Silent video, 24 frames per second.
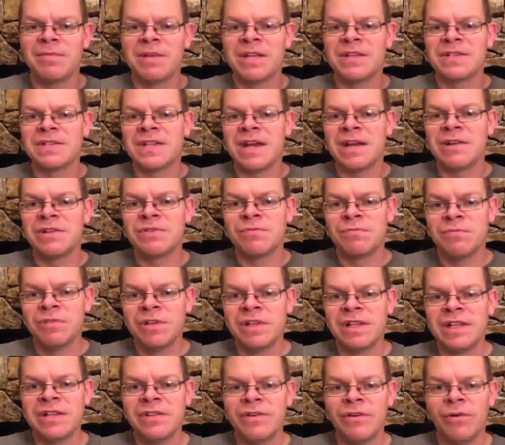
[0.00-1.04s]
because that is
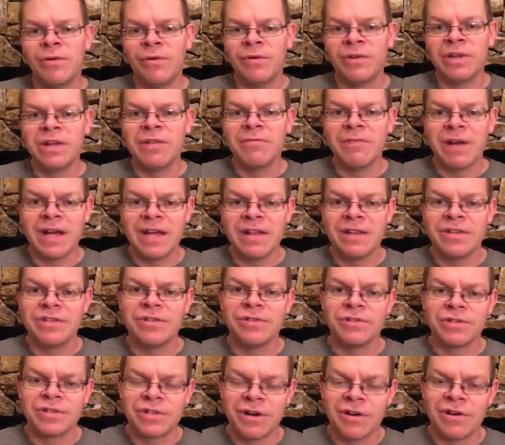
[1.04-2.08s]
really the only way that
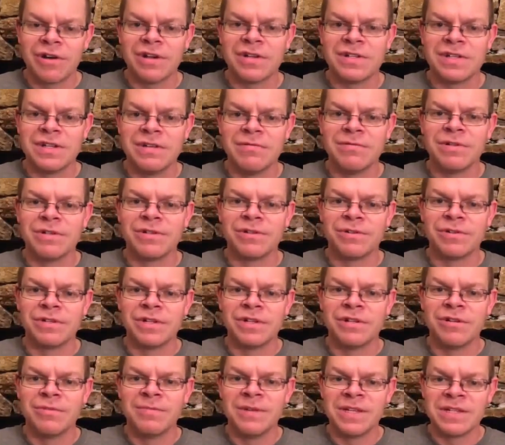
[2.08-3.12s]
you'll start to see results
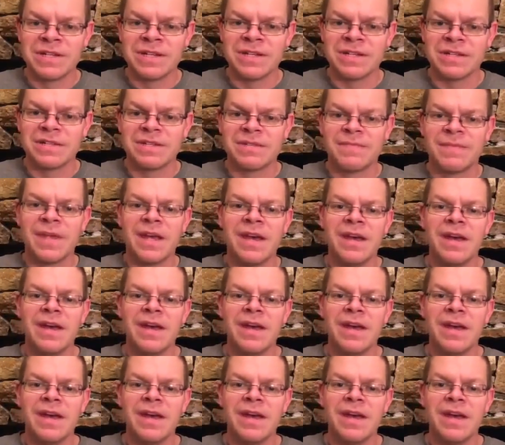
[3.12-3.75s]
in your business.